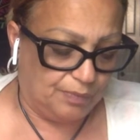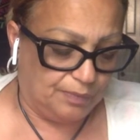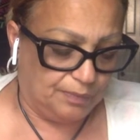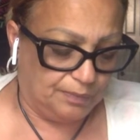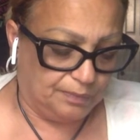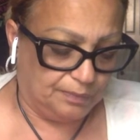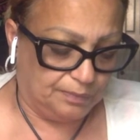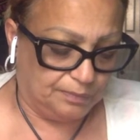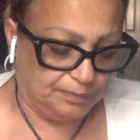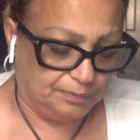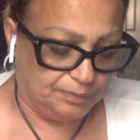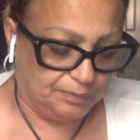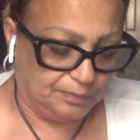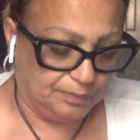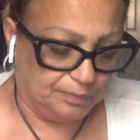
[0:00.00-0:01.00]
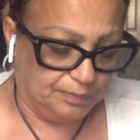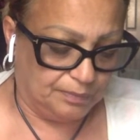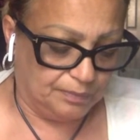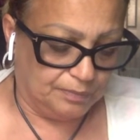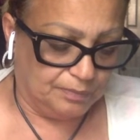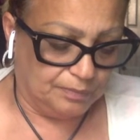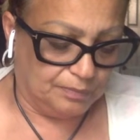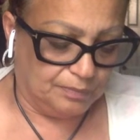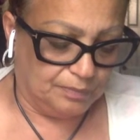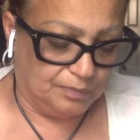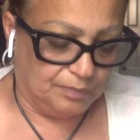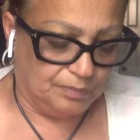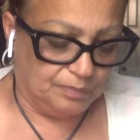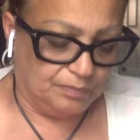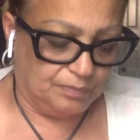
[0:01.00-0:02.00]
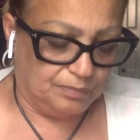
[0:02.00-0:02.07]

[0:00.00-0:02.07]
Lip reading: (silence)